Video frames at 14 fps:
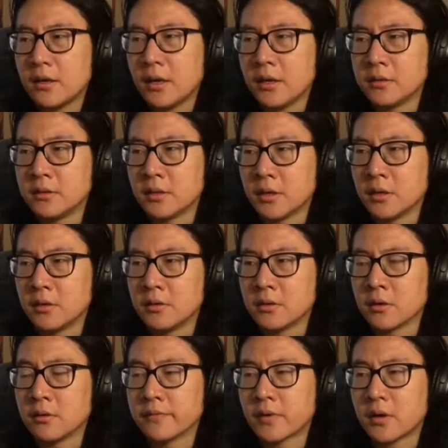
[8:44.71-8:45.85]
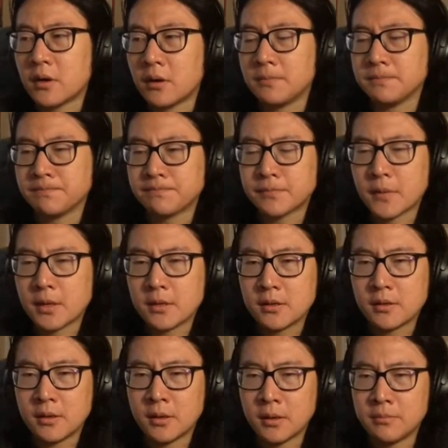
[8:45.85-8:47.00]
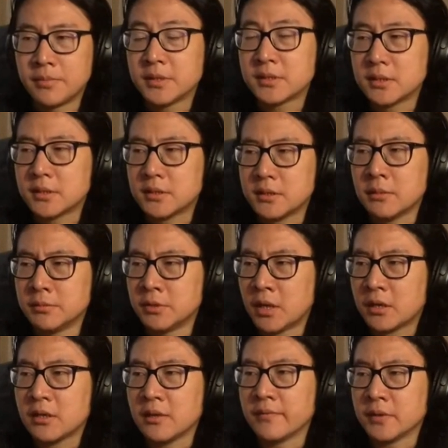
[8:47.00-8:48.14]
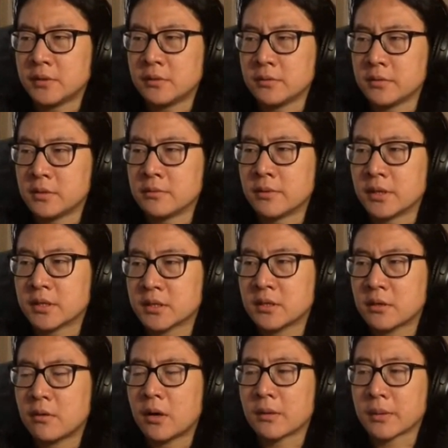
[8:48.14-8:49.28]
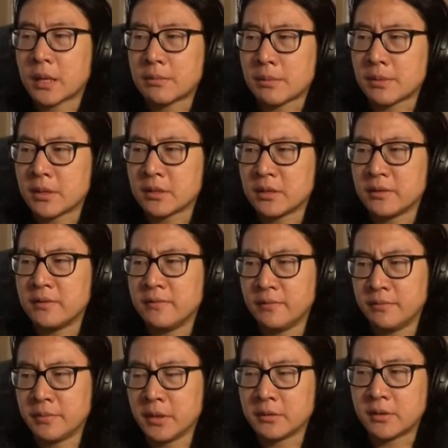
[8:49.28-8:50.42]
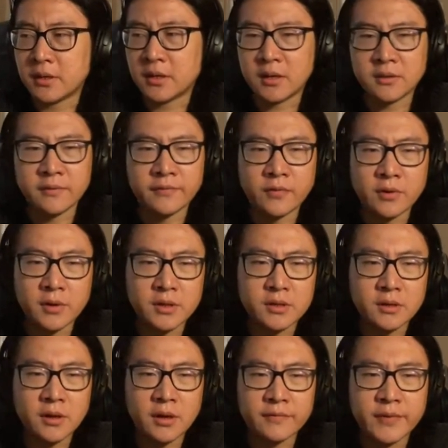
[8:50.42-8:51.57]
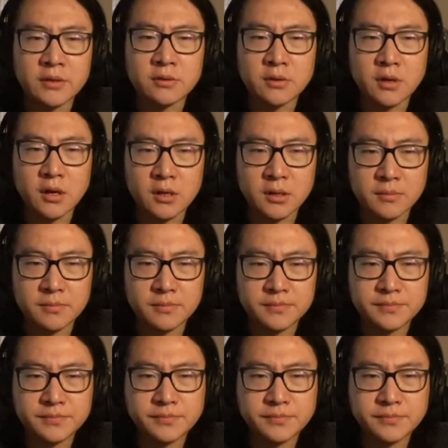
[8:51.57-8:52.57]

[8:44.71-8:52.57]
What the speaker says: And the overall business objective is to de-risk quantum capability building and avoid vendor lock-in.